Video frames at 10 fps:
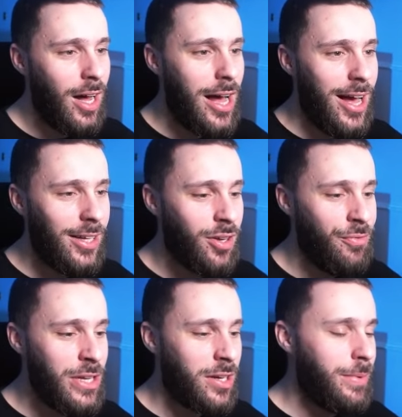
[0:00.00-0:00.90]
I
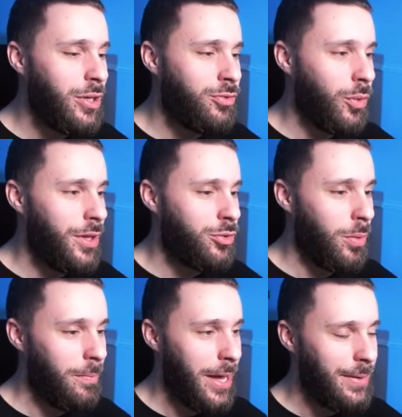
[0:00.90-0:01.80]
don't think you're going to be useful in this
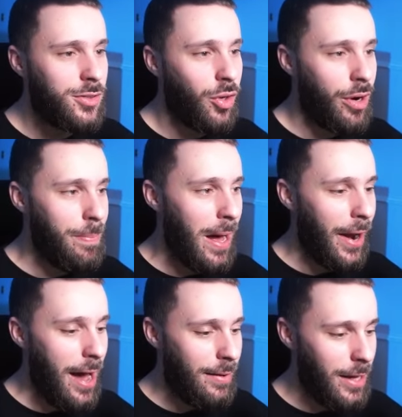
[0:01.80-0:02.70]
one, mate. Sorry about that.